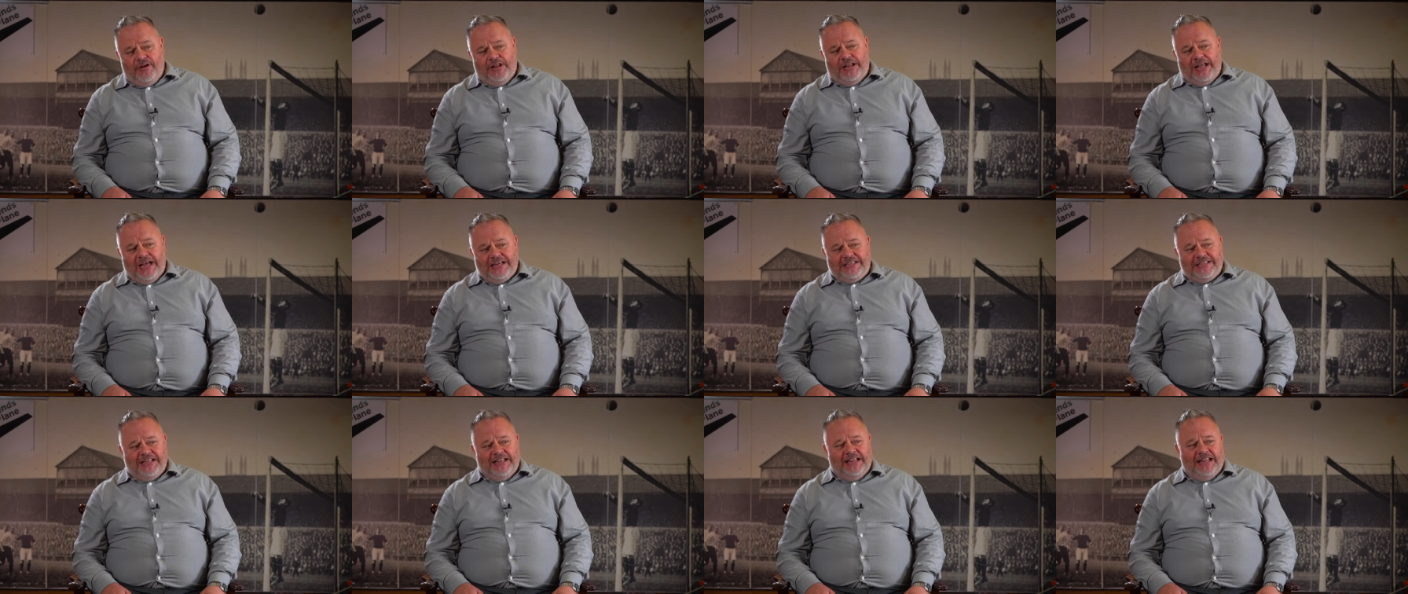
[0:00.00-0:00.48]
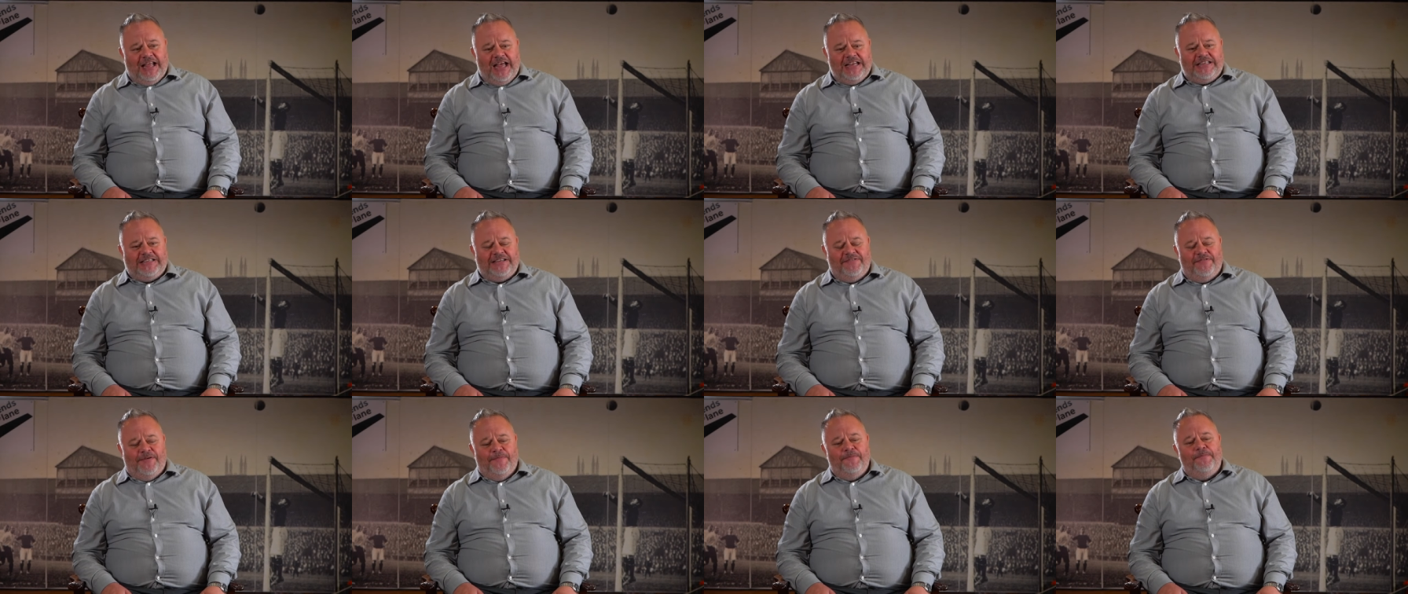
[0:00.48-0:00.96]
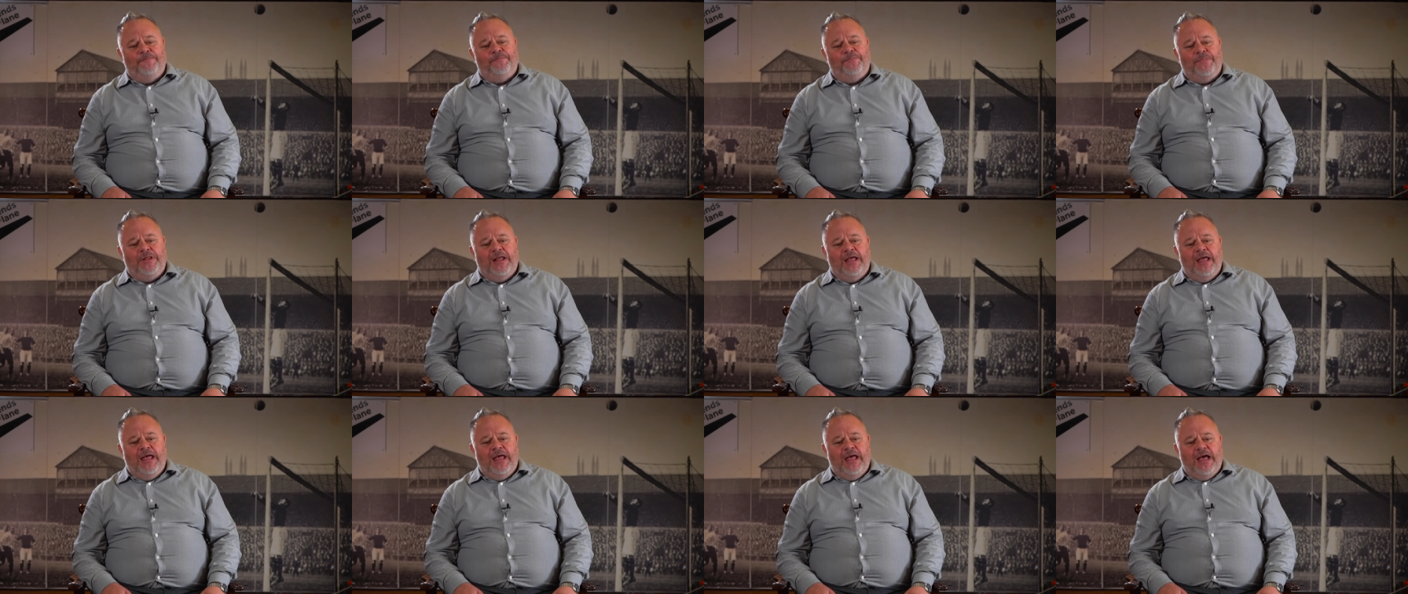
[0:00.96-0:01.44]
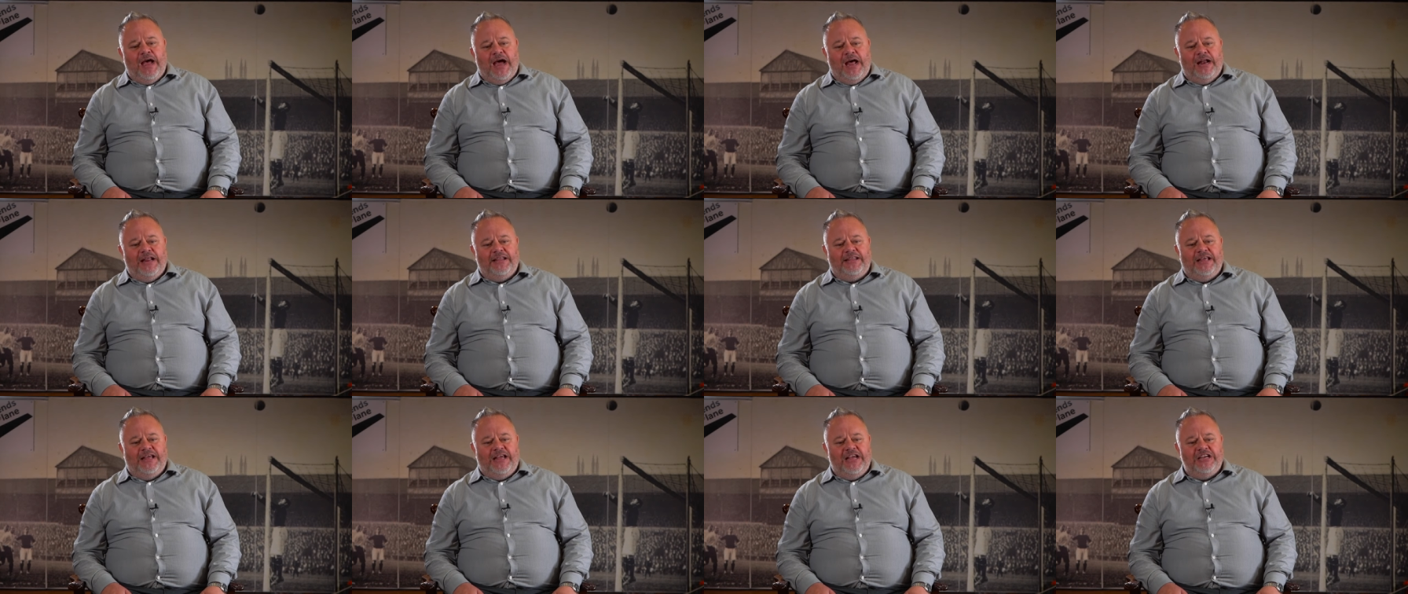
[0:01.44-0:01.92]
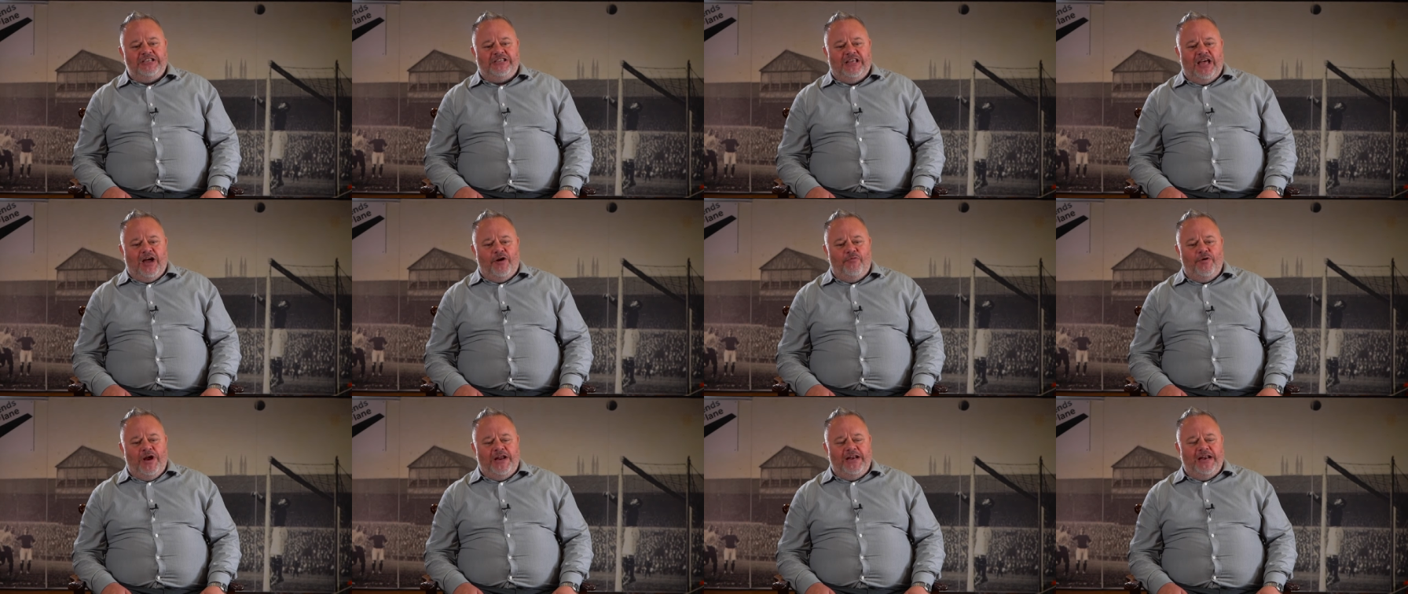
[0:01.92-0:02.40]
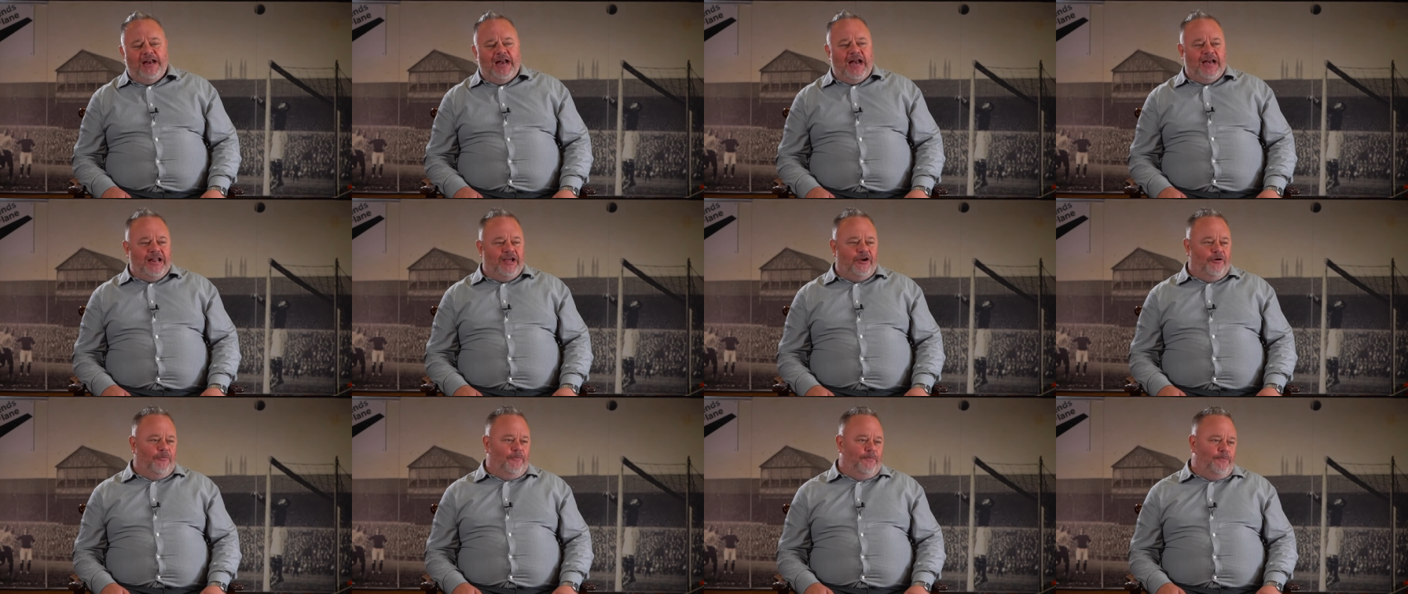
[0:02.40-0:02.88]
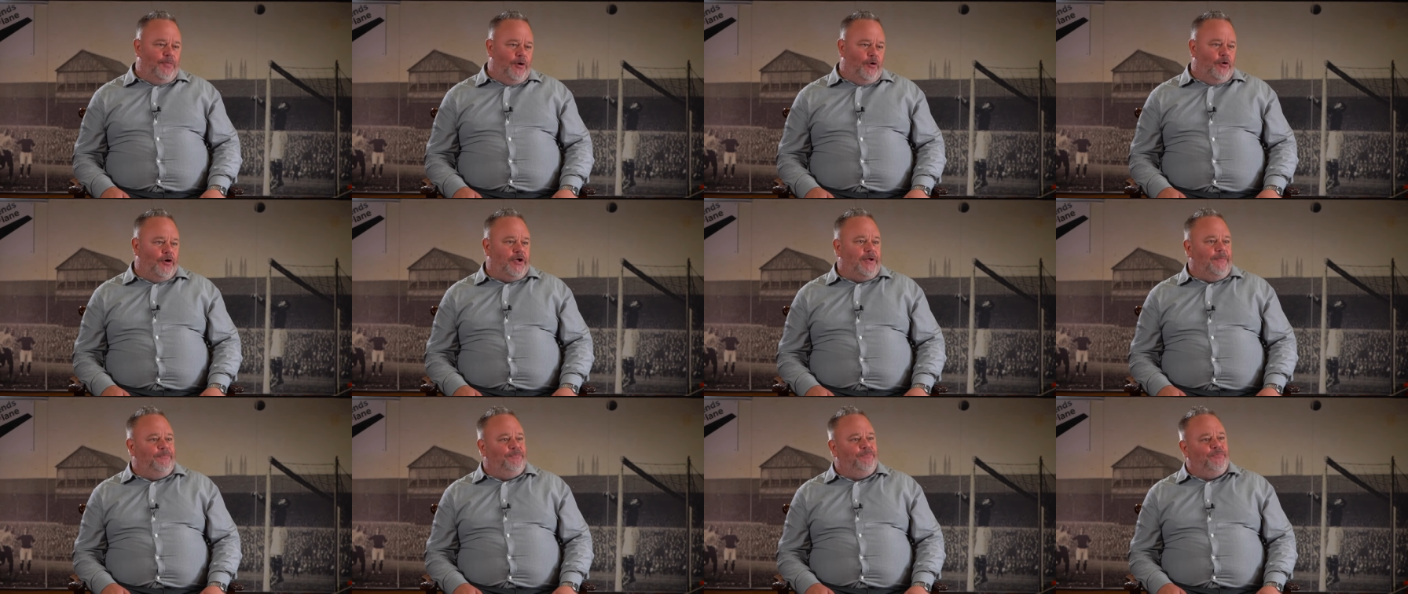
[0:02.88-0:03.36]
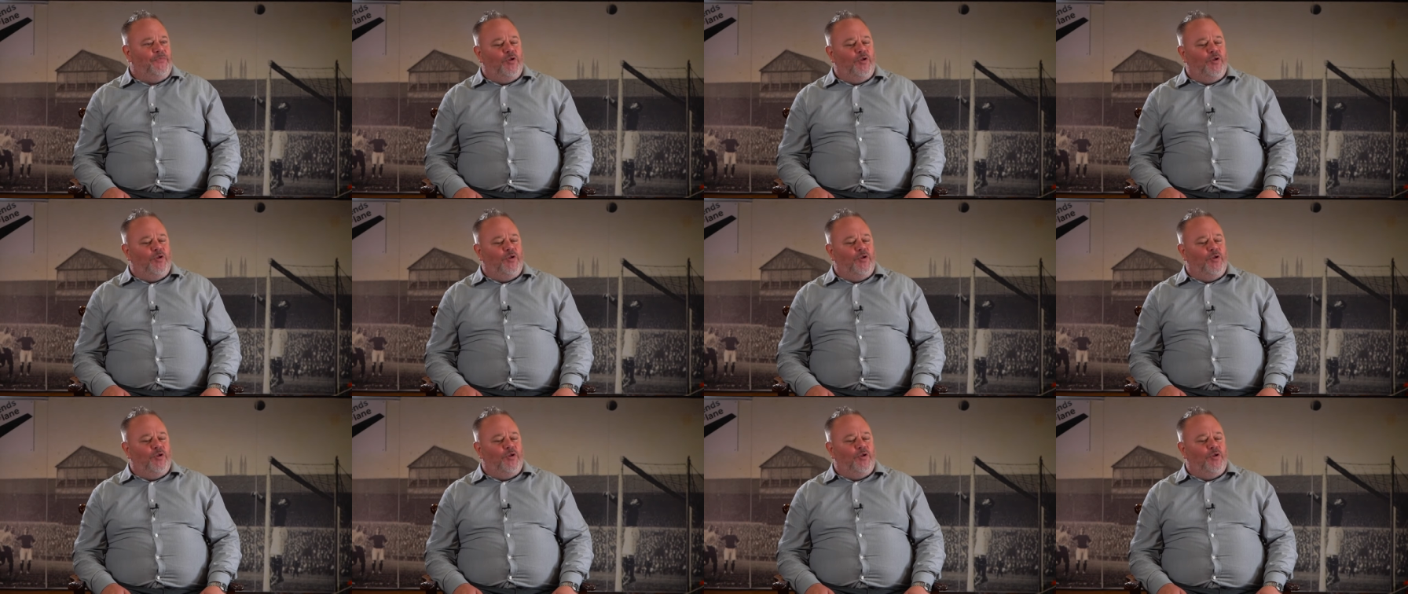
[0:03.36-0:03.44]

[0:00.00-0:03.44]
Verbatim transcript: are less and less of them. And I think it's like reading any good book.